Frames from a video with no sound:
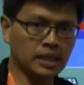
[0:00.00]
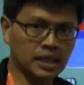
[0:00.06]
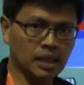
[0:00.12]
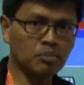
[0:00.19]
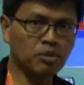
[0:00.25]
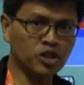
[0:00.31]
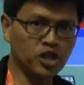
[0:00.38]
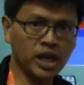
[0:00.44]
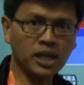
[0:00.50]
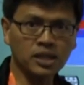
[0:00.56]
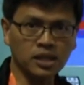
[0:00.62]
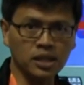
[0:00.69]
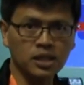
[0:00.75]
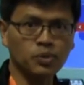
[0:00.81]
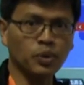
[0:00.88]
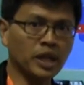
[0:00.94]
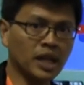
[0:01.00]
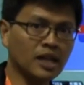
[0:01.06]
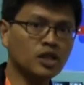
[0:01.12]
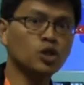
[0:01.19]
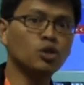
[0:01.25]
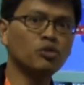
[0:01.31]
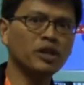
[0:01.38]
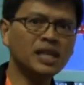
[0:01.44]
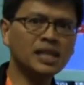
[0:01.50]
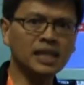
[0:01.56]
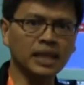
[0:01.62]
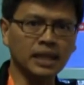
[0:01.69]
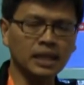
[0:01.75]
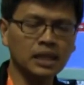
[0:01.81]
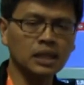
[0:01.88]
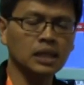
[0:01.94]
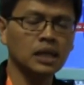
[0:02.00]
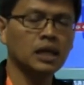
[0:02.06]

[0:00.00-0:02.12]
some projectors, when it has to resync,